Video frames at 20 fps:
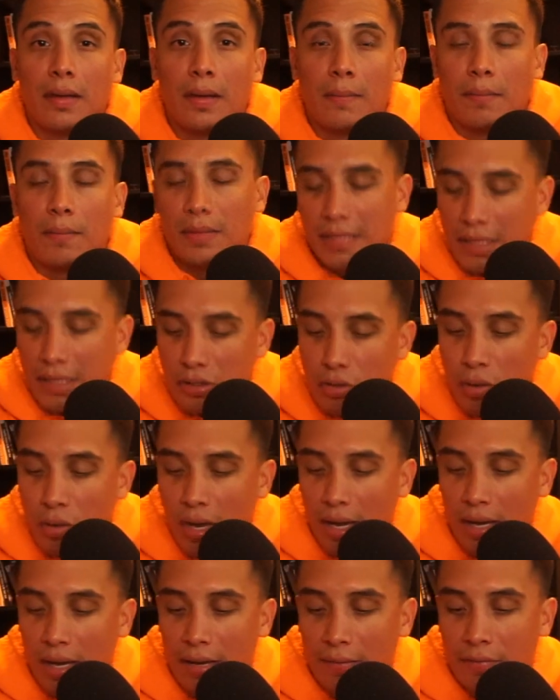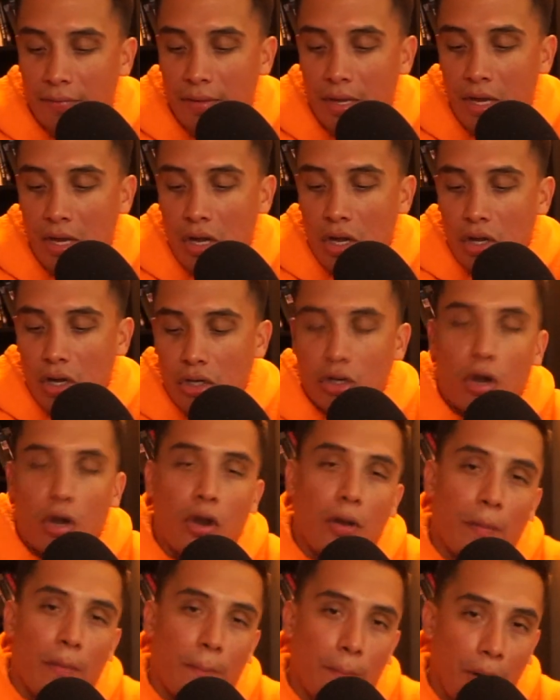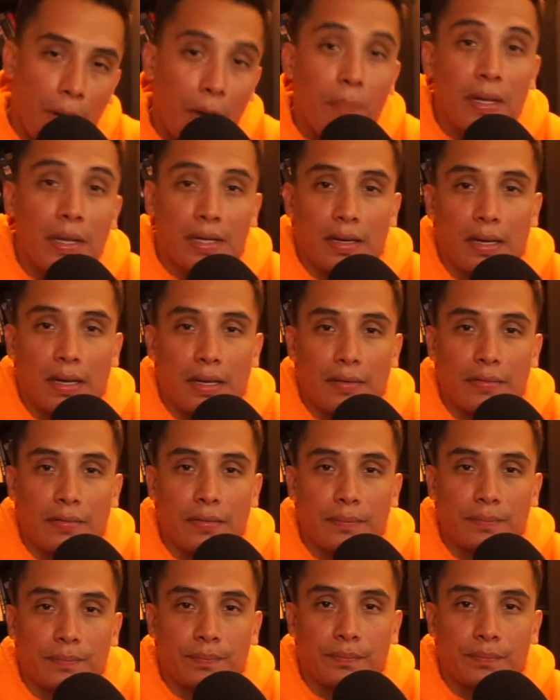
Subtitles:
But then you have your public life.